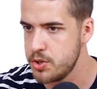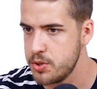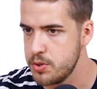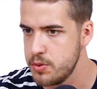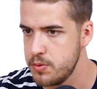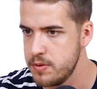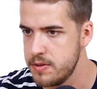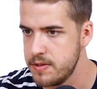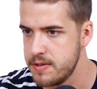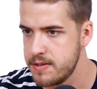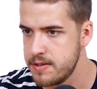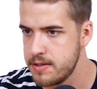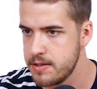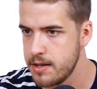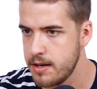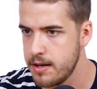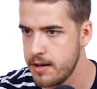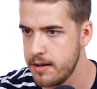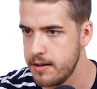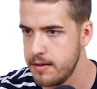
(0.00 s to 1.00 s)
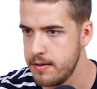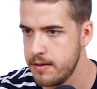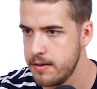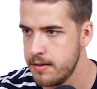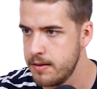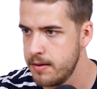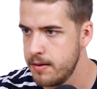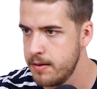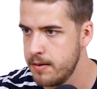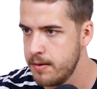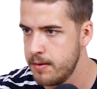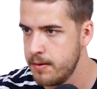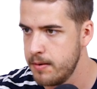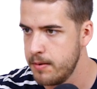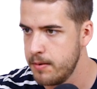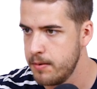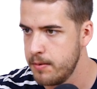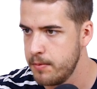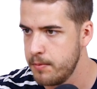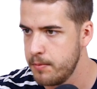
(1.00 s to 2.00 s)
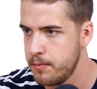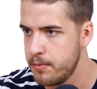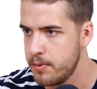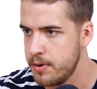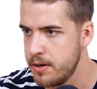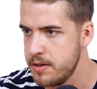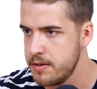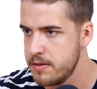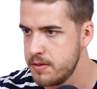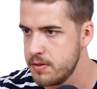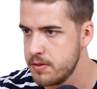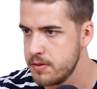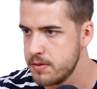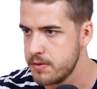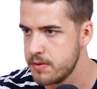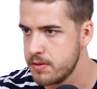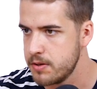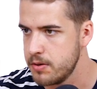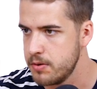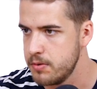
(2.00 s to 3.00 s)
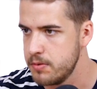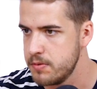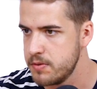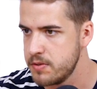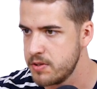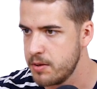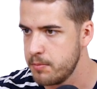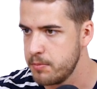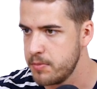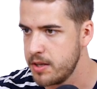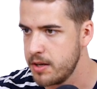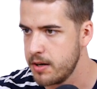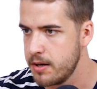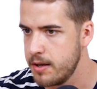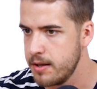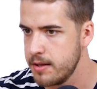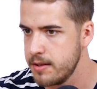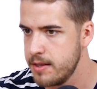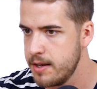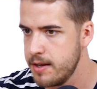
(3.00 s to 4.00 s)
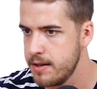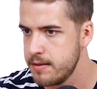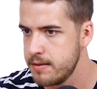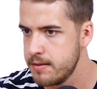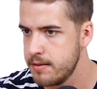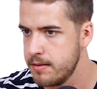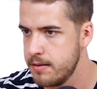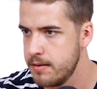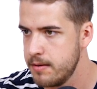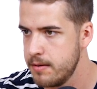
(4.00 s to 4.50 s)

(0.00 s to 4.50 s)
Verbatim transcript: to the side, right? So something like that.